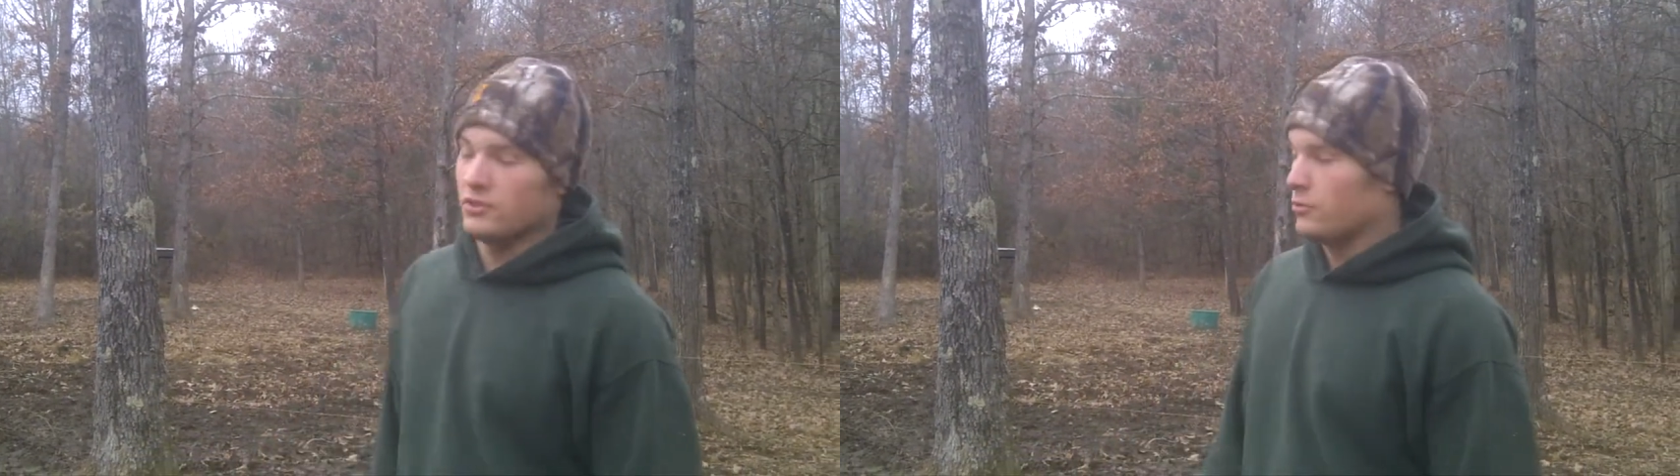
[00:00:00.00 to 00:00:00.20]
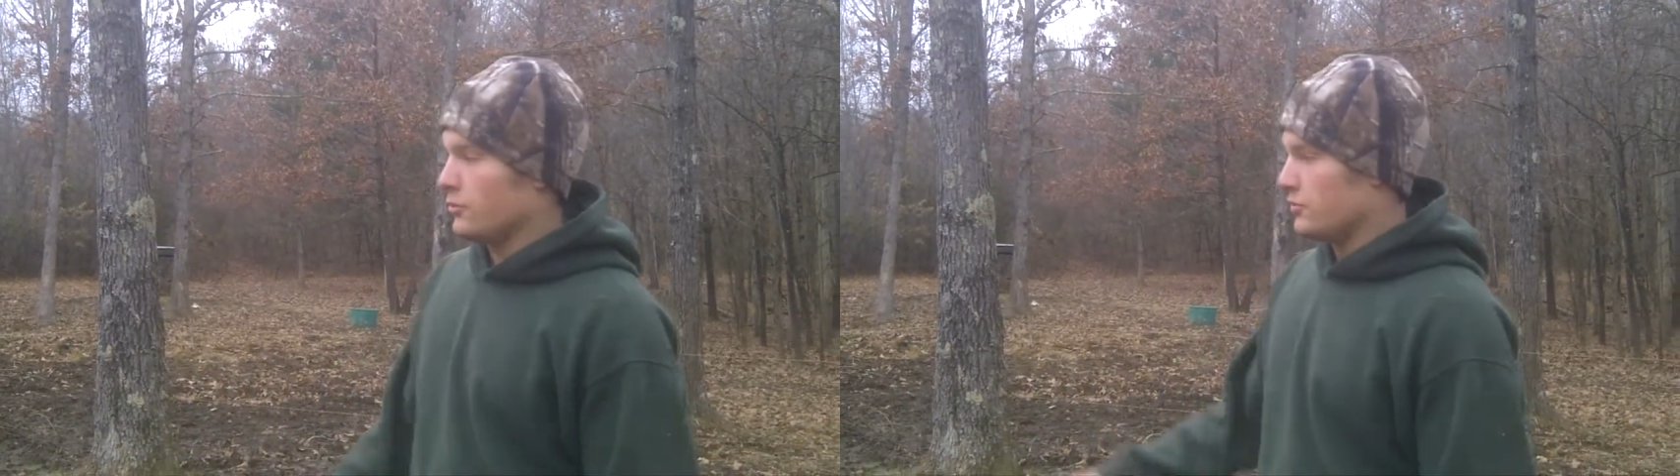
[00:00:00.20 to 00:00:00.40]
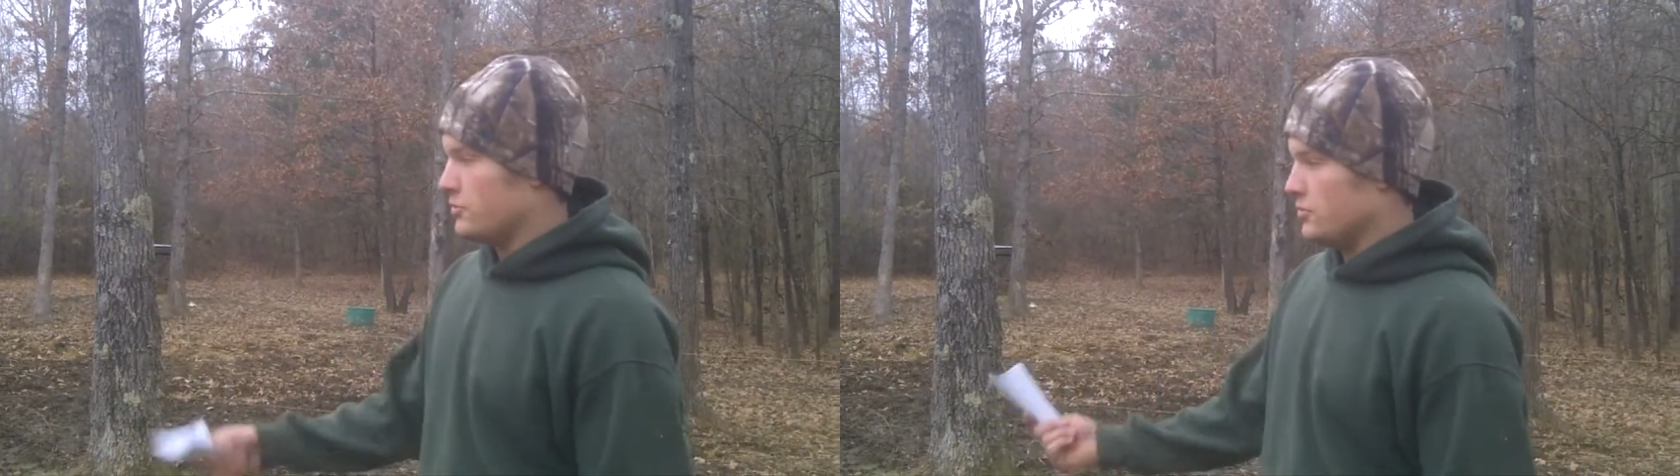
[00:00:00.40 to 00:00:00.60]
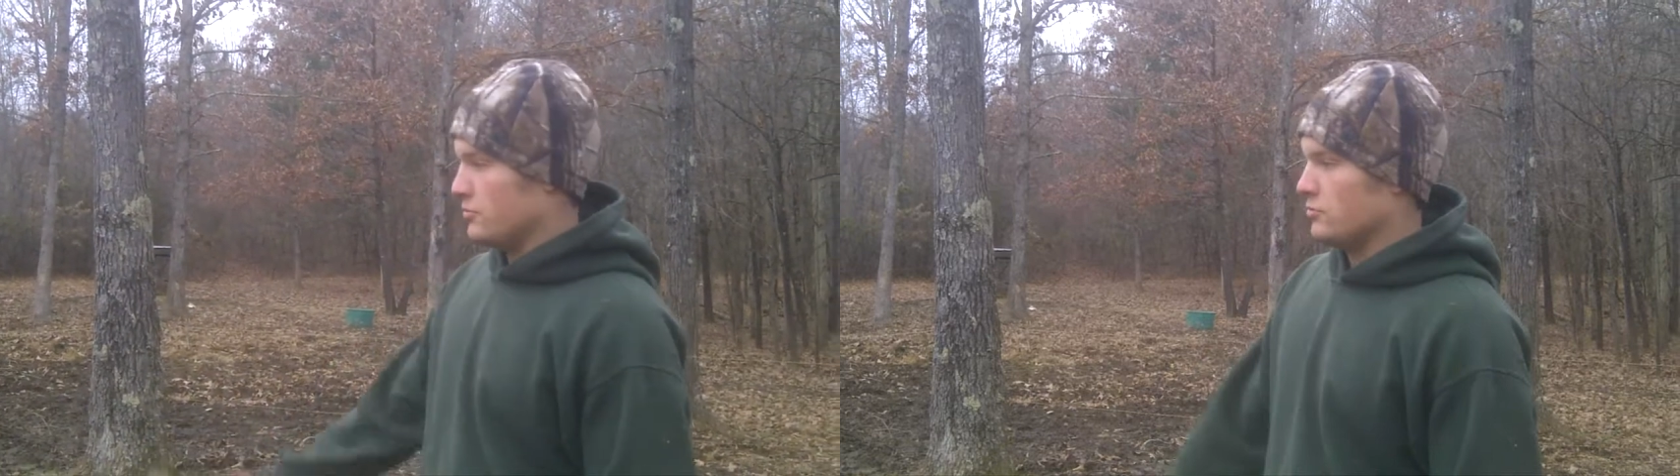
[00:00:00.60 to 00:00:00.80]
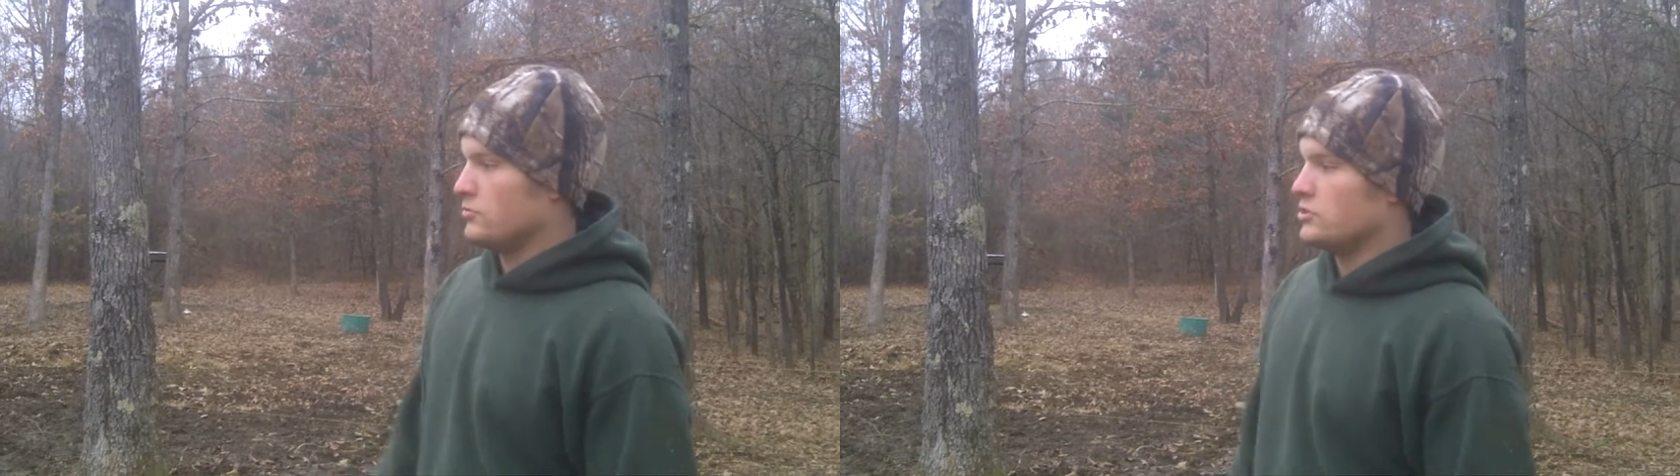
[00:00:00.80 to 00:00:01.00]
in order
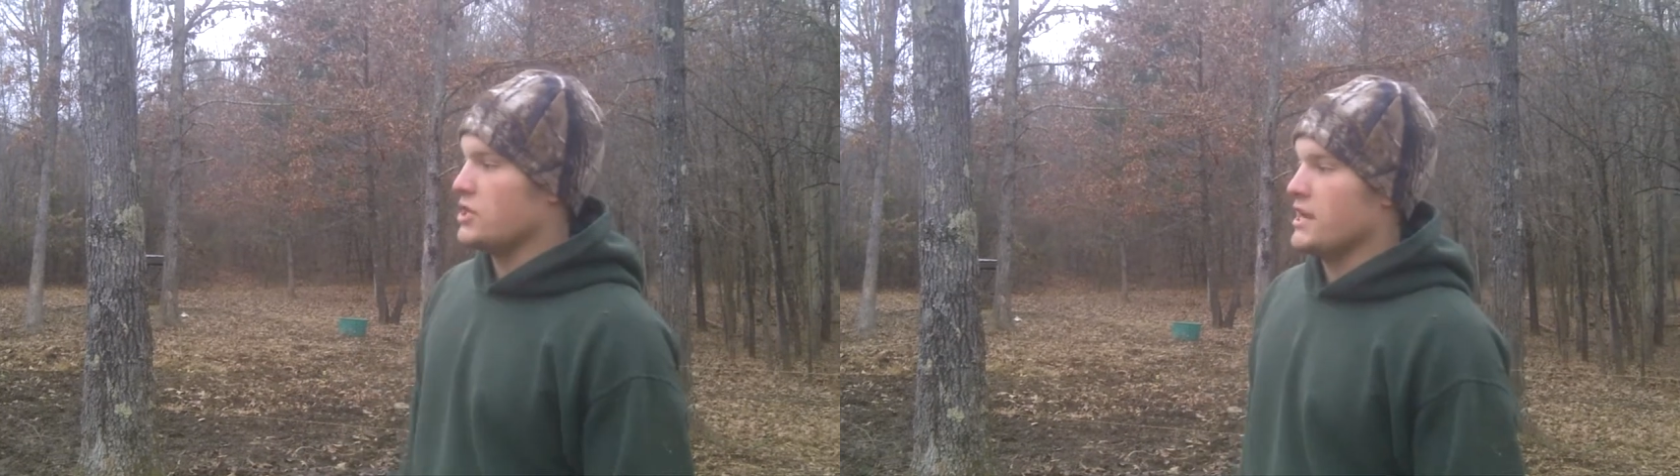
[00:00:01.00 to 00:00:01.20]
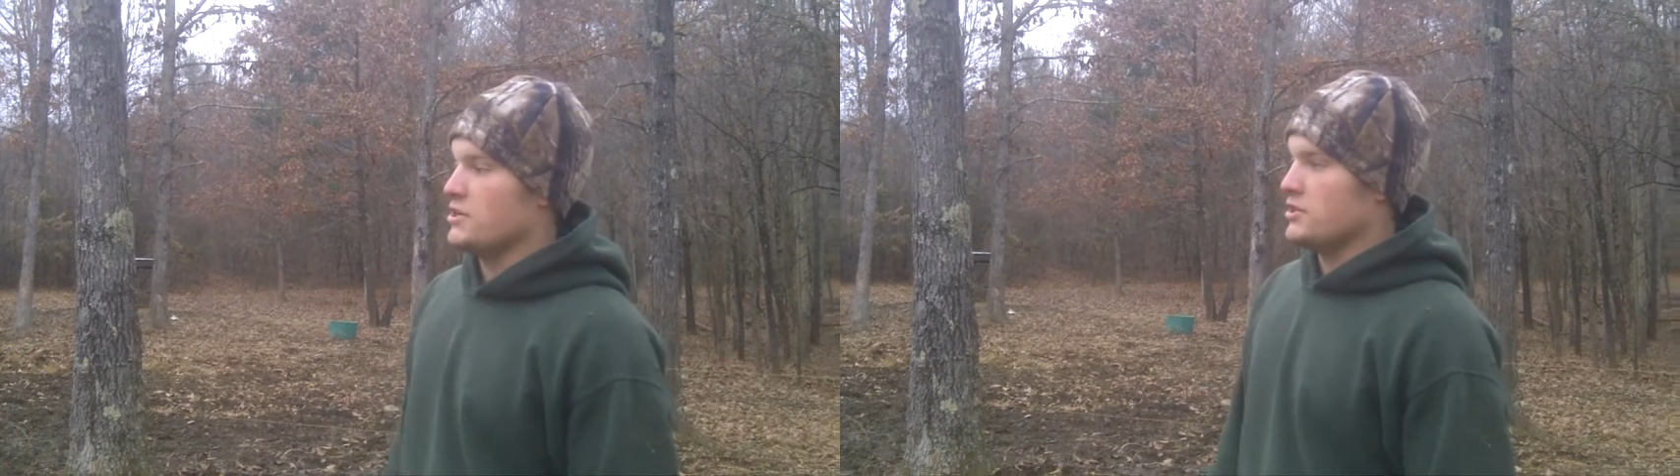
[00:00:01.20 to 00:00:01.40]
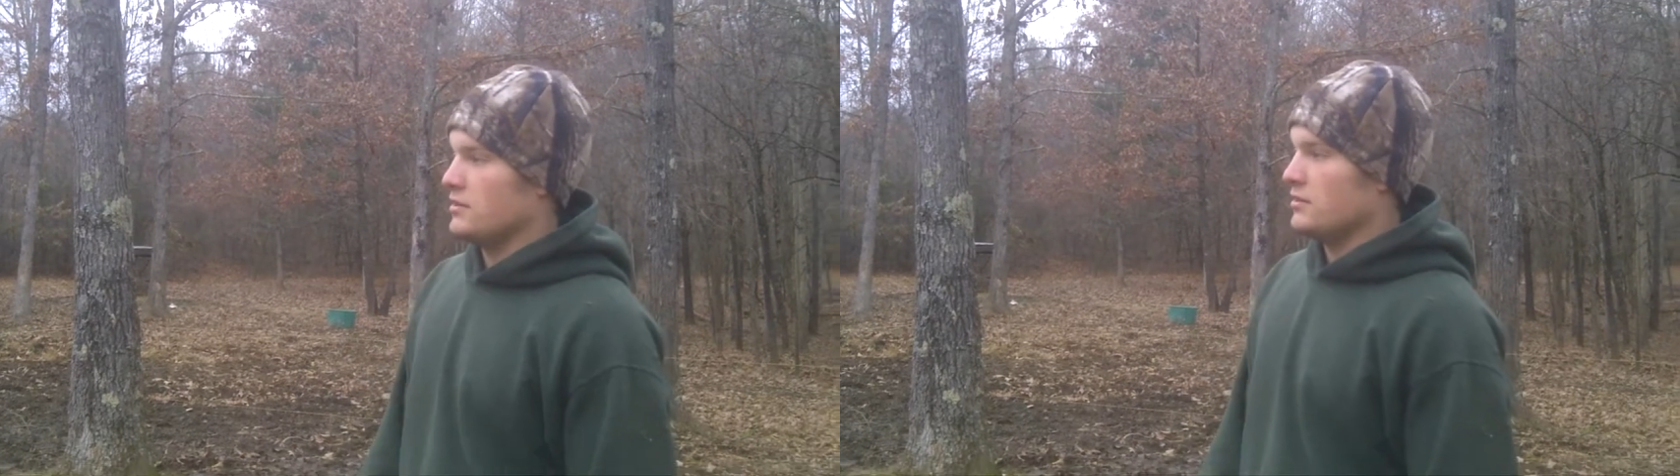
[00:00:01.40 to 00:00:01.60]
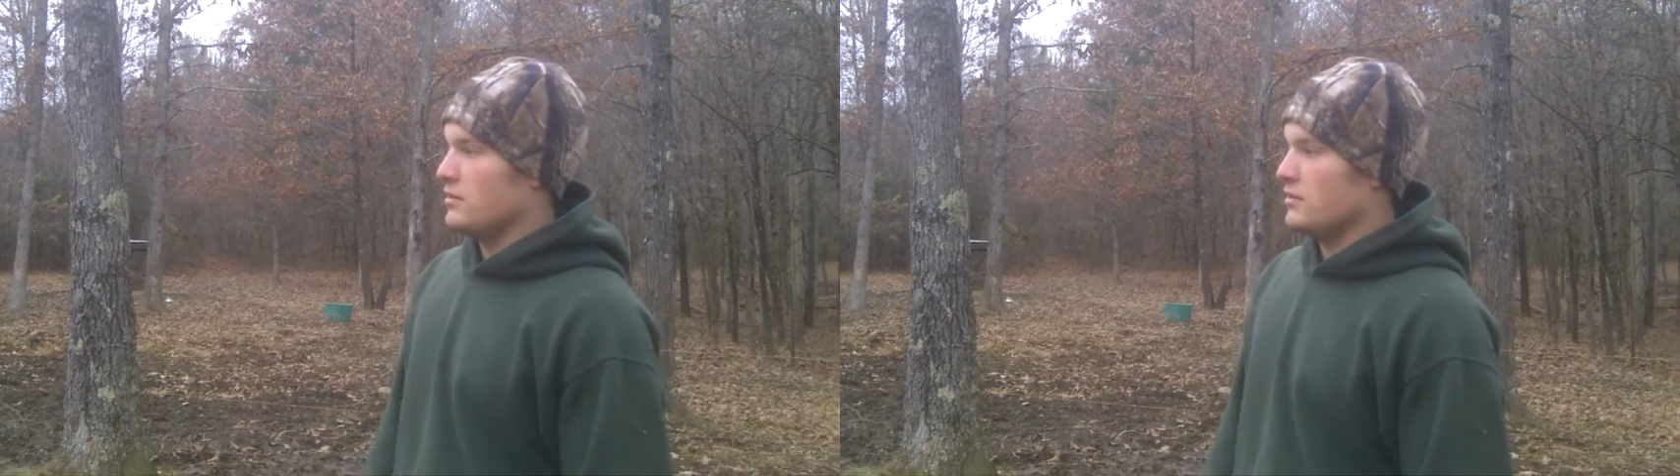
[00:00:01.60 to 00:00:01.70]
to change it.